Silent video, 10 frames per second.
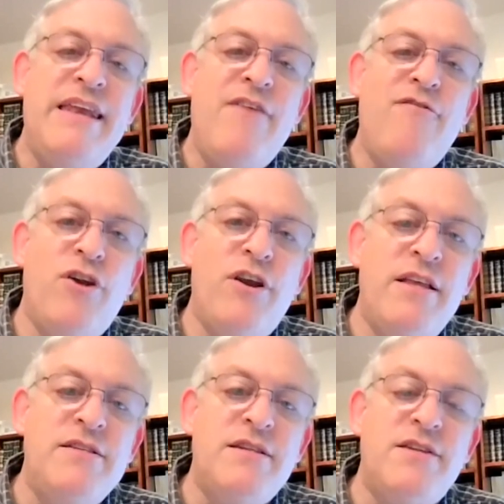never
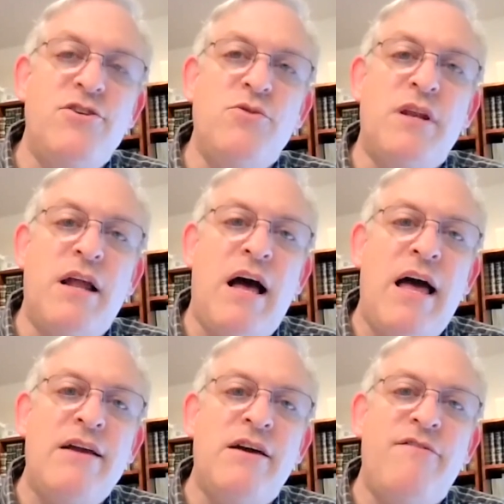an institute and
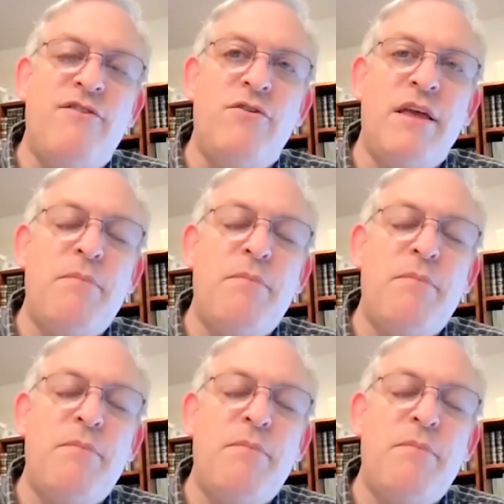a high level.